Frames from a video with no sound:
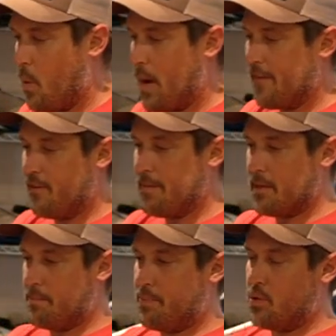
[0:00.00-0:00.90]
a way for me
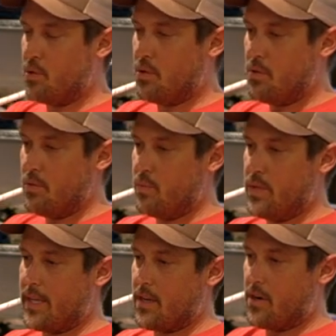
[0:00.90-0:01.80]
to pull
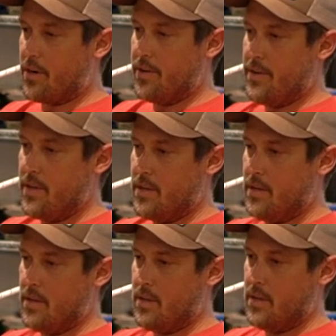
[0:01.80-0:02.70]
really hard
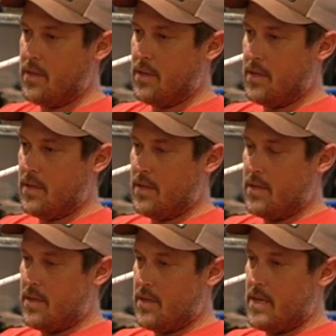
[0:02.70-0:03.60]

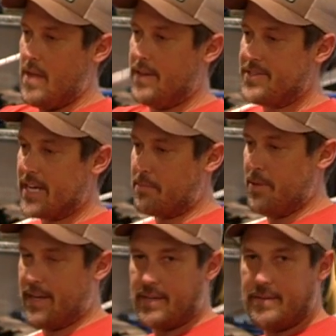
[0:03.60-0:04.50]
and then take a
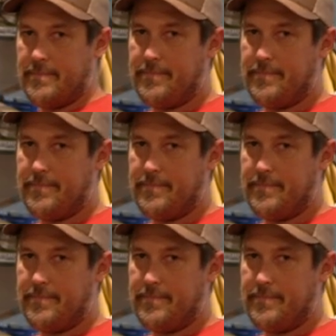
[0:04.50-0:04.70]
break.